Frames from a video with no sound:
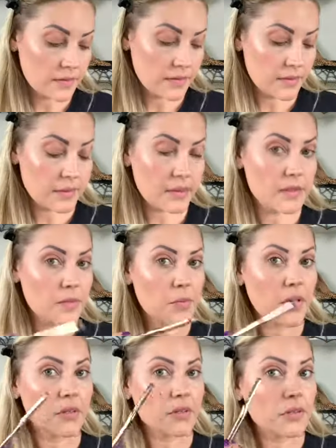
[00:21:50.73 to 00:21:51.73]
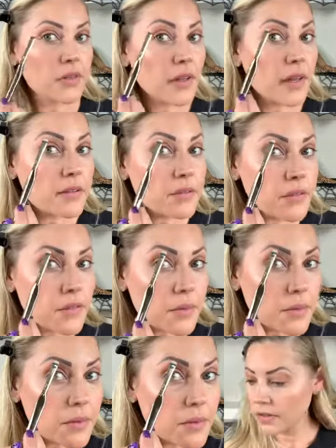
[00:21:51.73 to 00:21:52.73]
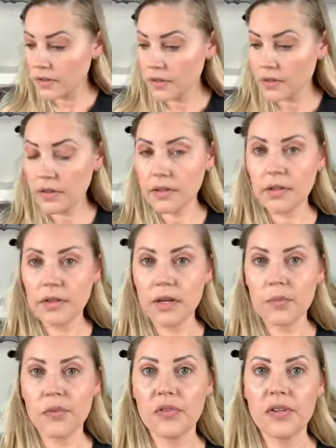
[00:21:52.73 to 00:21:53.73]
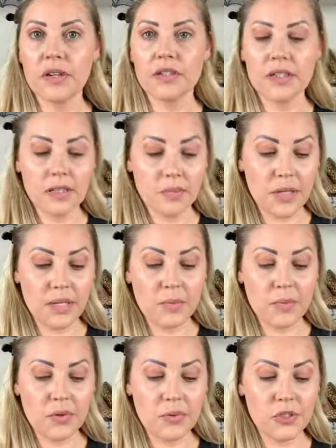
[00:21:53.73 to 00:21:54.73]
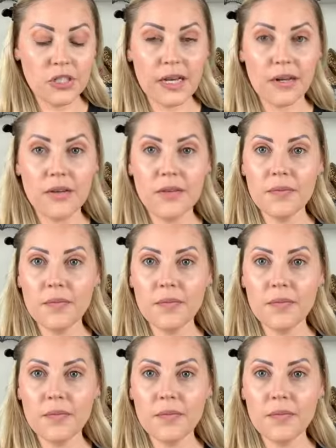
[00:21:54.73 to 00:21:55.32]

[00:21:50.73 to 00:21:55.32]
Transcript: And that's a motto for life too. I'm moving on to the Betty Boop shadow.